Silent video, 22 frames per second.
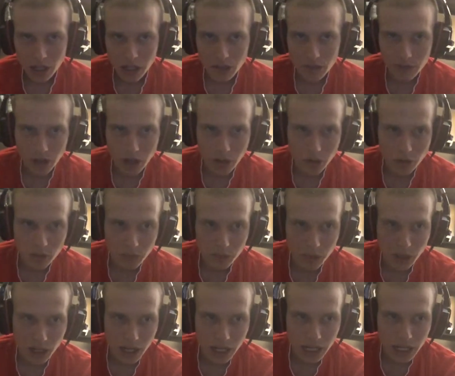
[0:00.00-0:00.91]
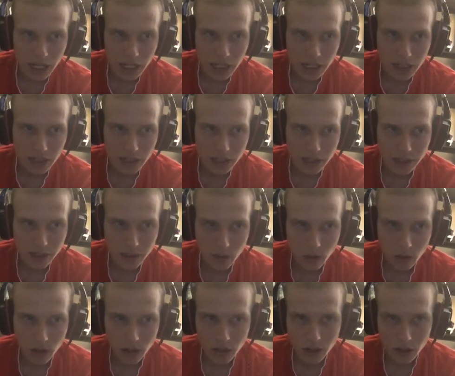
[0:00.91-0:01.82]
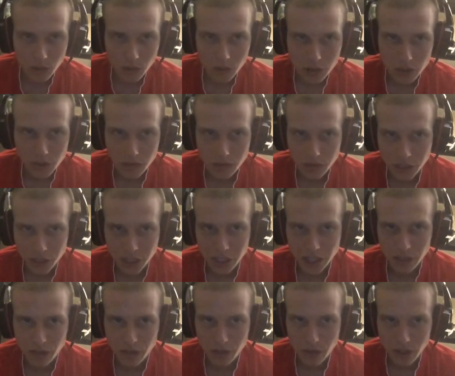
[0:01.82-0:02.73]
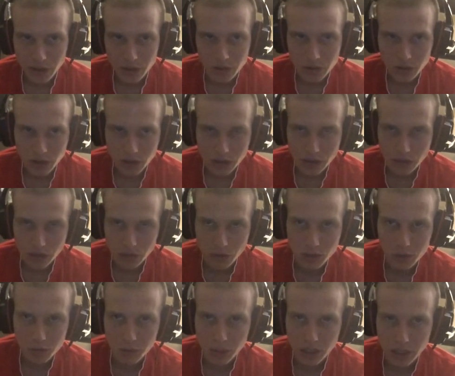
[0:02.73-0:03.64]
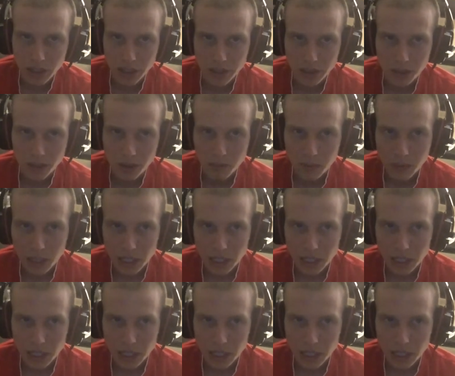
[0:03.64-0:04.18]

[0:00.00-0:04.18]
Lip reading: Followed by Larry Walker, which for Jeter, that was really the first player